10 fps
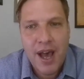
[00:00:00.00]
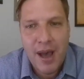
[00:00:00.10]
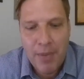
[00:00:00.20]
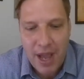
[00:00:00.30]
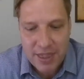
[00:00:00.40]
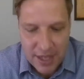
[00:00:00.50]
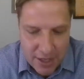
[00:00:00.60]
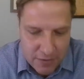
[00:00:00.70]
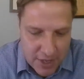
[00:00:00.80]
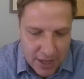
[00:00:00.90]
I
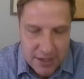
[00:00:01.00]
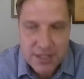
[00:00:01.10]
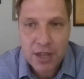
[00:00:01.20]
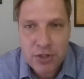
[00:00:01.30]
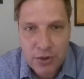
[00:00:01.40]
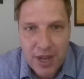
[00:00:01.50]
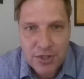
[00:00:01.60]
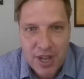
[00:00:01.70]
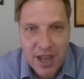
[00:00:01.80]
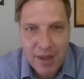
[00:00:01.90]
think you've done such a
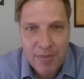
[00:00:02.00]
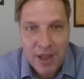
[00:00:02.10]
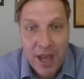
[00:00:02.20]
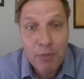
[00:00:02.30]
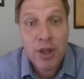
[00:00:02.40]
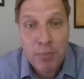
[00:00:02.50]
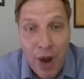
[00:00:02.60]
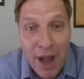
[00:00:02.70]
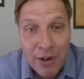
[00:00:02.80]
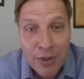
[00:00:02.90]
great job. I'm really
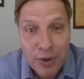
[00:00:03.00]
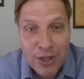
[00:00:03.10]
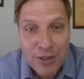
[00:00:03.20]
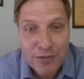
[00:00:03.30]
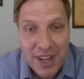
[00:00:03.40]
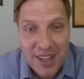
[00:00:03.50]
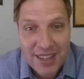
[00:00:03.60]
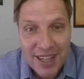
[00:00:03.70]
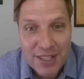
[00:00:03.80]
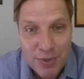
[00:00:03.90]
proud of the work you've
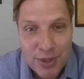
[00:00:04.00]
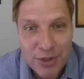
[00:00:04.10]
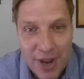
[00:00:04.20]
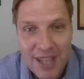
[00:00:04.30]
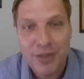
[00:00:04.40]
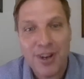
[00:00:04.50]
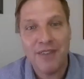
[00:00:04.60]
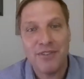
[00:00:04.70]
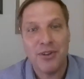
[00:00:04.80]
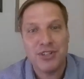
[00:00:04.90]
done. Like, it's really great. You and I have